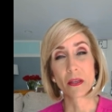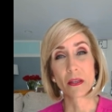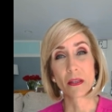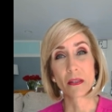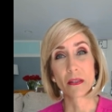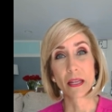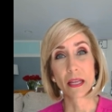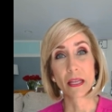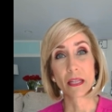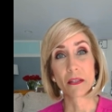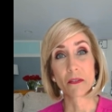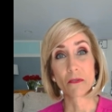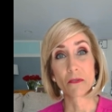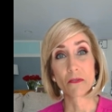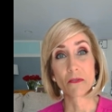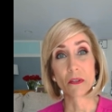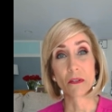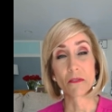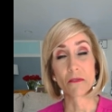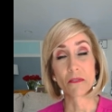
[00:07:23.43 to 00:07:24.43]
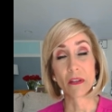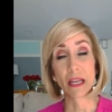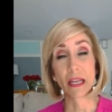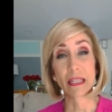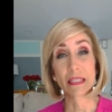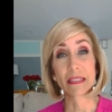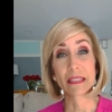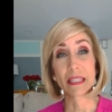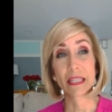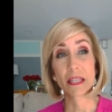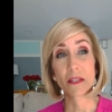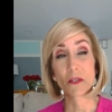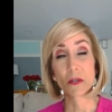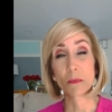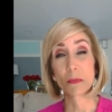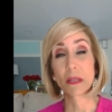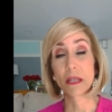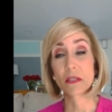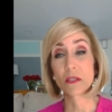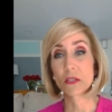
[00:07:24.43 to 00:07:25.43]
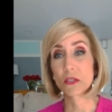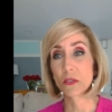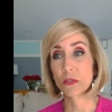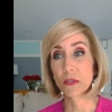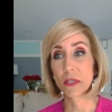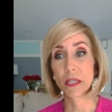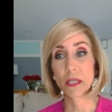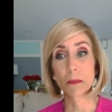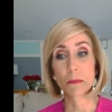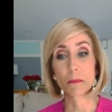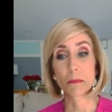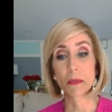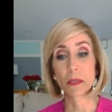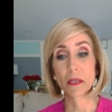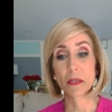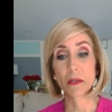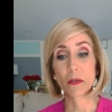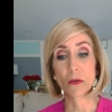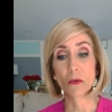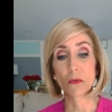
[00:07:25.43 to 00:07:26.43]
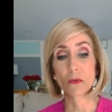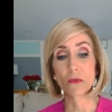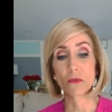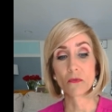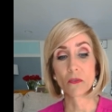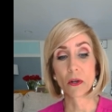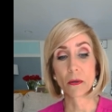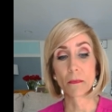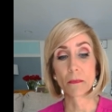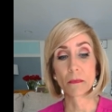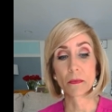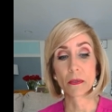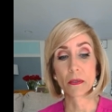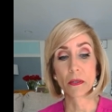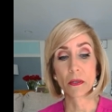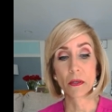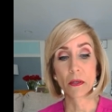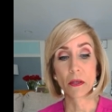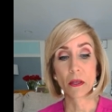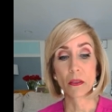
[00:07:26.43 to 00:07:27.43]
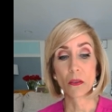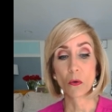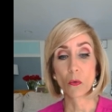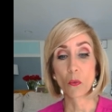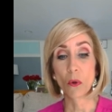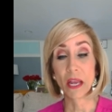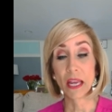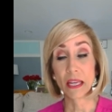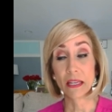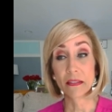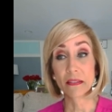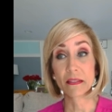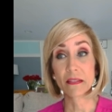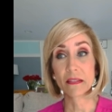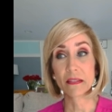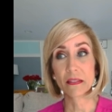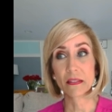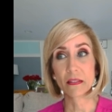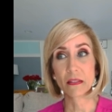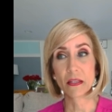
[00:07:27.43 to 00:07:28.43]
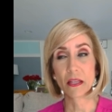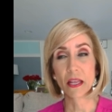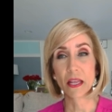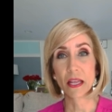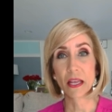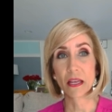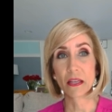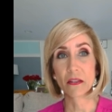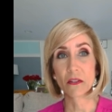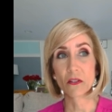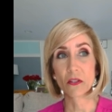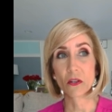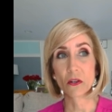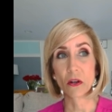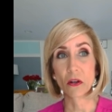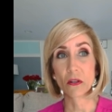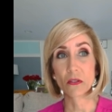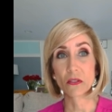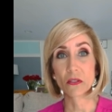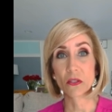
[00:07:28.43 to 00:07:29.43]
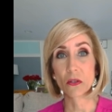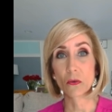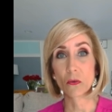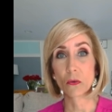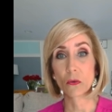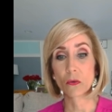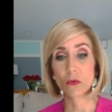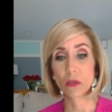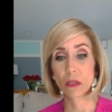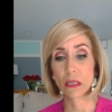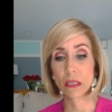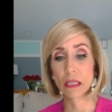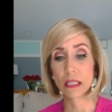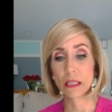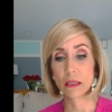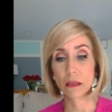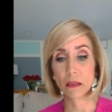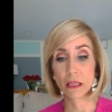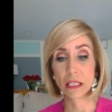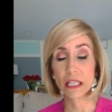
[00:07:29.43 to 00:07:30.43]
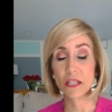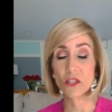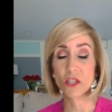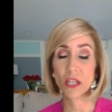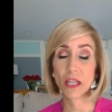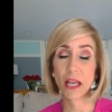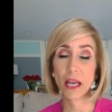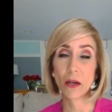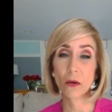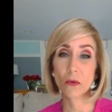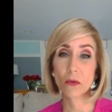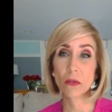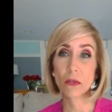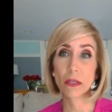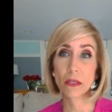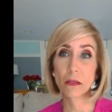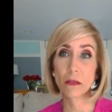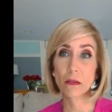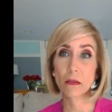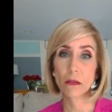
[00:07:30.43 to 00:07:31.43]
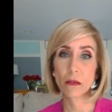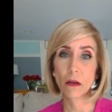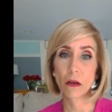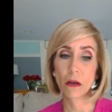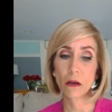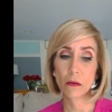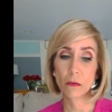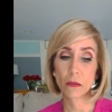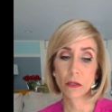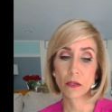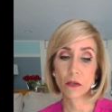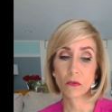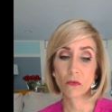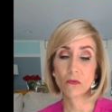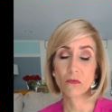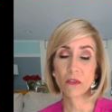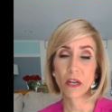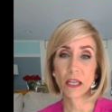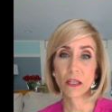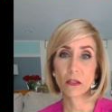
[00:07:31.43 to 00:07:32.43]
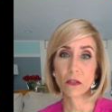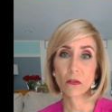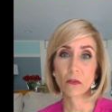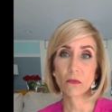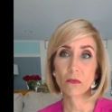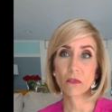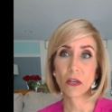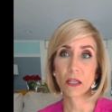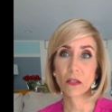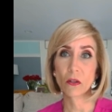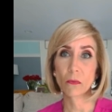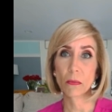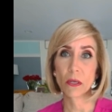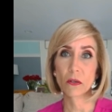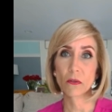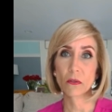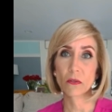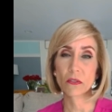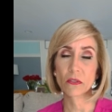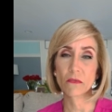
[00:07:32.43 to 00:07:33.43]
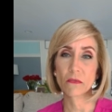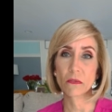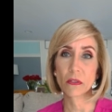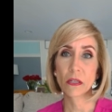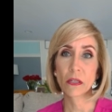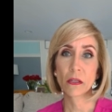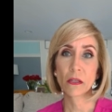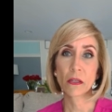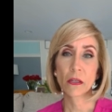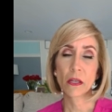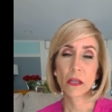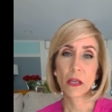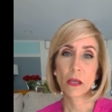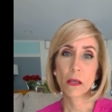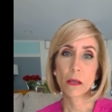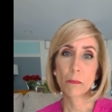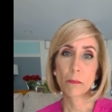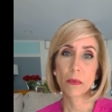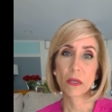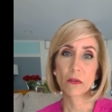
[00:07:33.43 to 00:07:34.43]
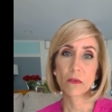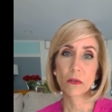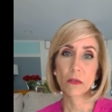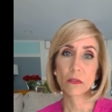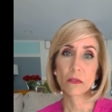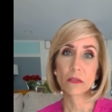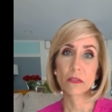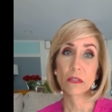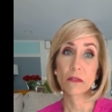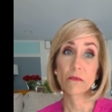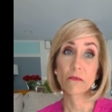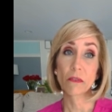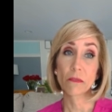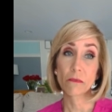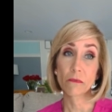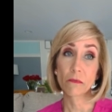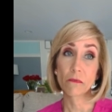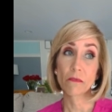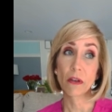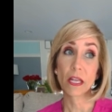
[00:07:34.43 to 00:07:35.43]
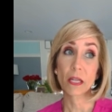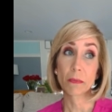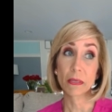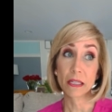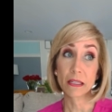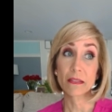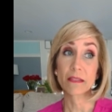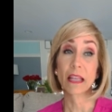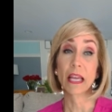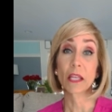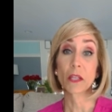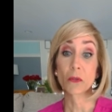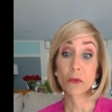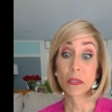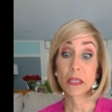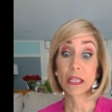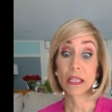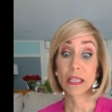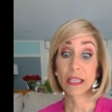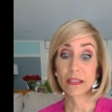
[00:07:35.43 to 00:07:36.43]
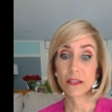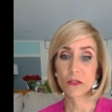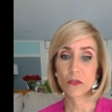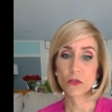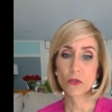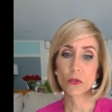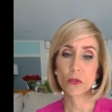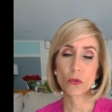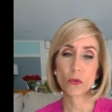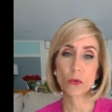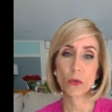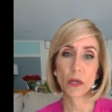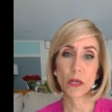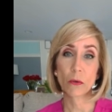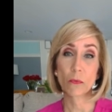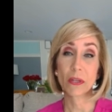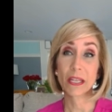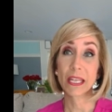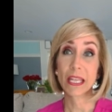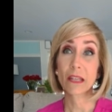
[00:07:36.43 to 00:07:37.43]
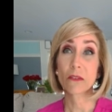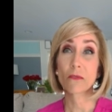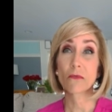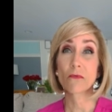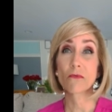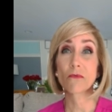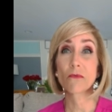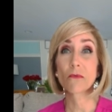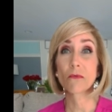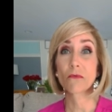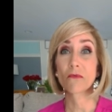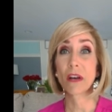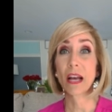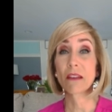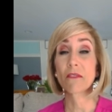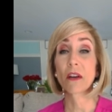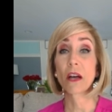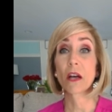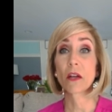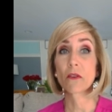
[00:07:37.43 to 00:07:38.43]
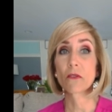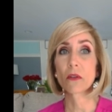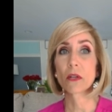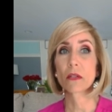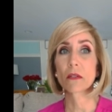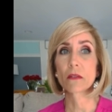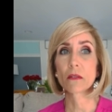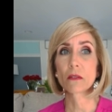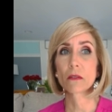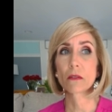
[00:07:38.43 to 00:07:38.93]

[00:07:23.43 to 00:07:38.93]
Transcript: negative effects in your bloodstream, you know, from the waste, and you're also leaching out, you know, vital, vital minerals and minerals and vitamins that you need to, uh, we need 500